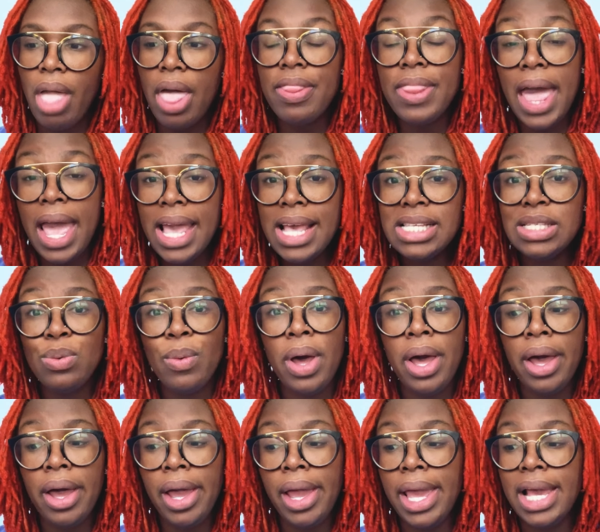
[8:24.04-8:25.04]
that is
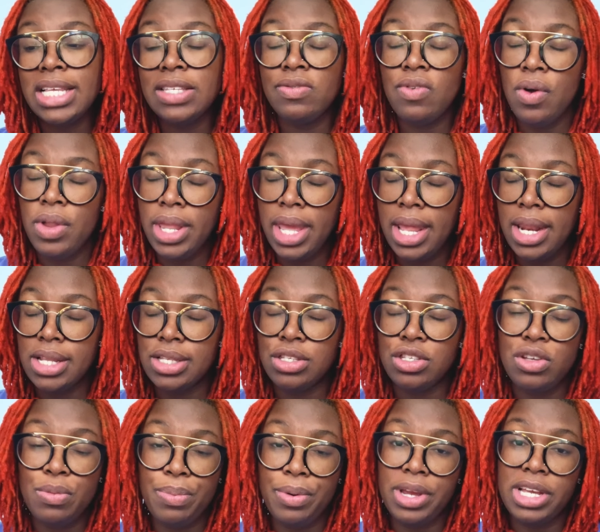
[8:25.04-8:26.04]
why exfoliating is
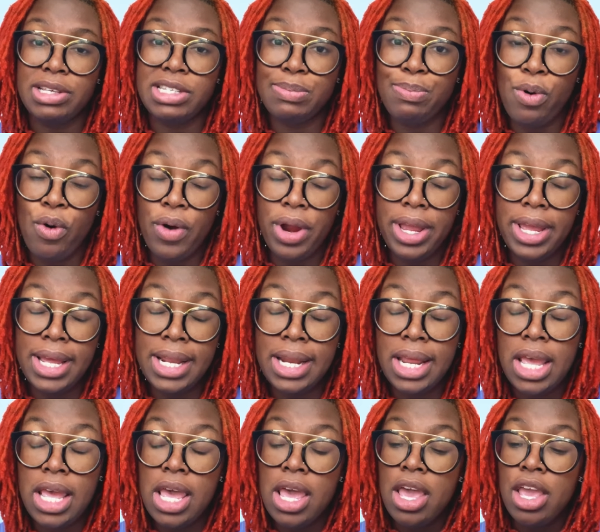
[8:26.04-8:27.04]
super important.
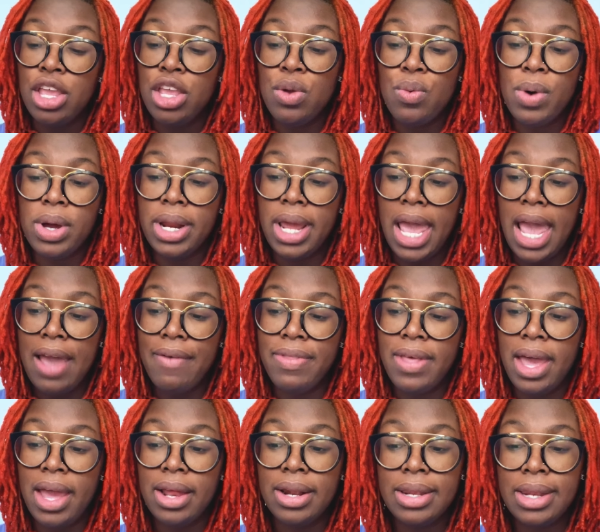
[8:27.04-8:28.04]
You want to have
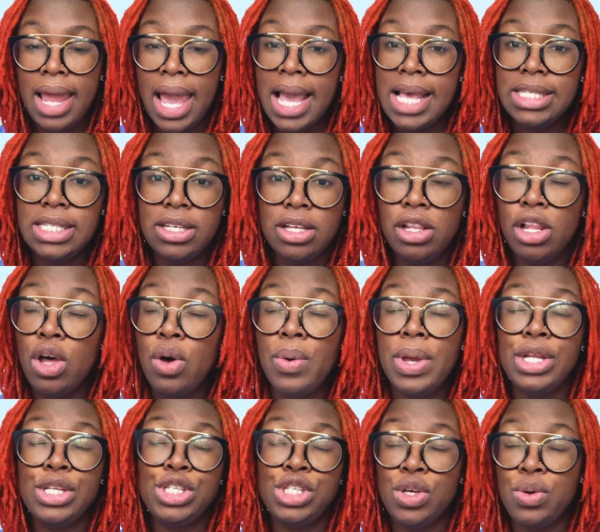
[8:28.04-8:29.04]
that nice,
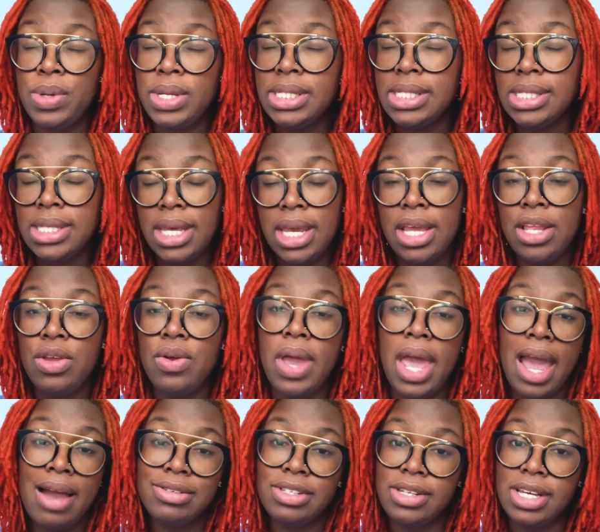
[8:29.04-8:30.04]
glowing, dewy skin, you
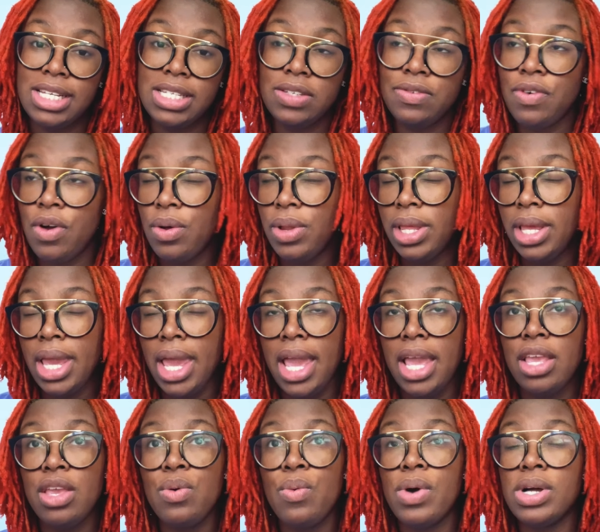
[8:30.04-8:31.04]
have to
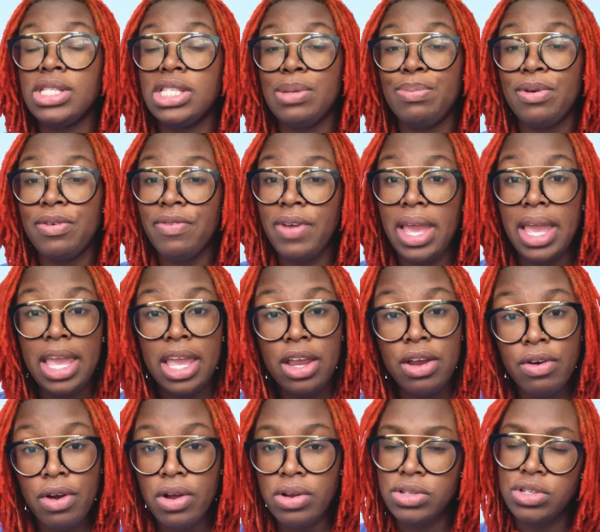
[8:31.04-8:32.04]
exfoliate. You want to prevent
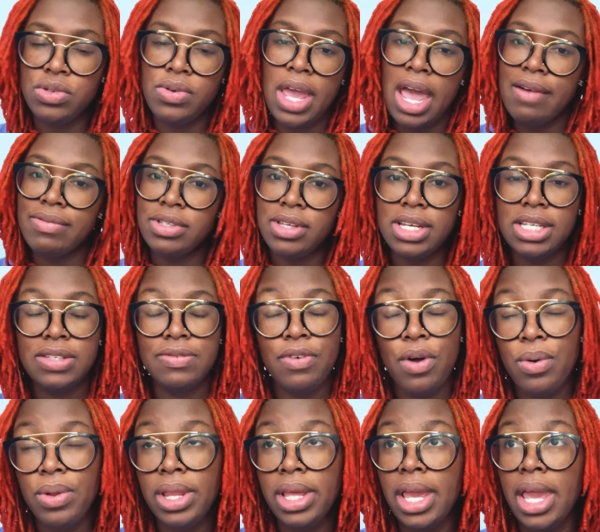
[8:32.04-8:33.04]
ingrowns, you have to
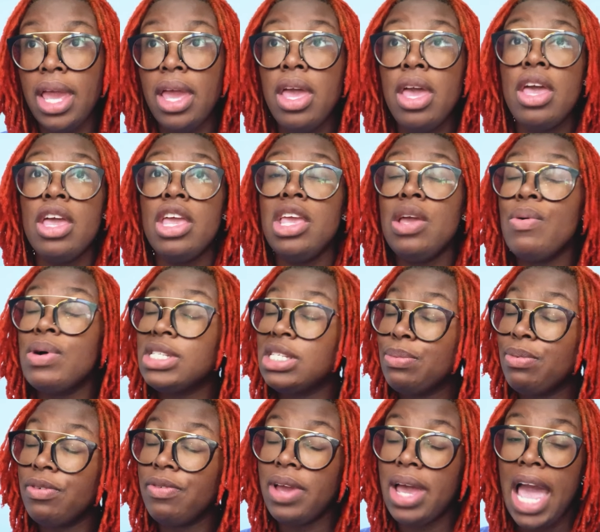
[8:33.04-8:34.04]
exfoliate. You want
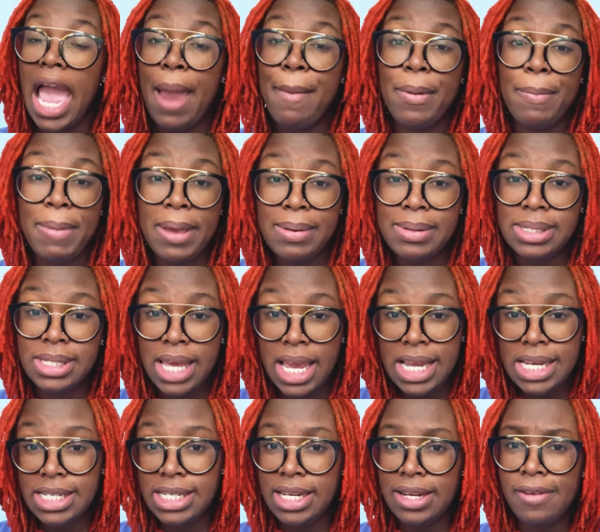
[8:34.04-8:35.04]
to prevent
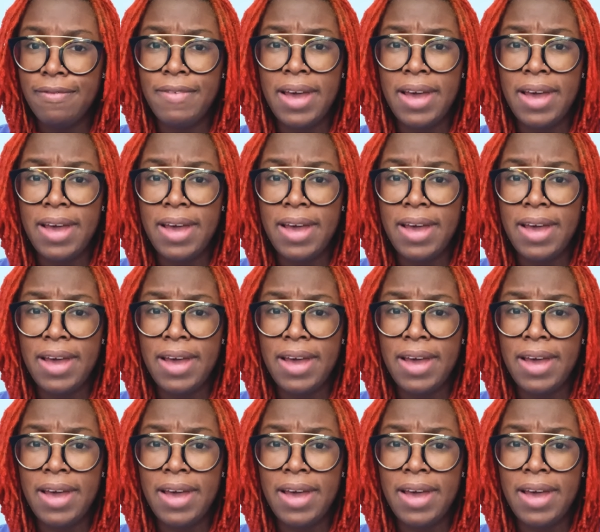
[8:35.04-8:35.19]
hyperpigmentation,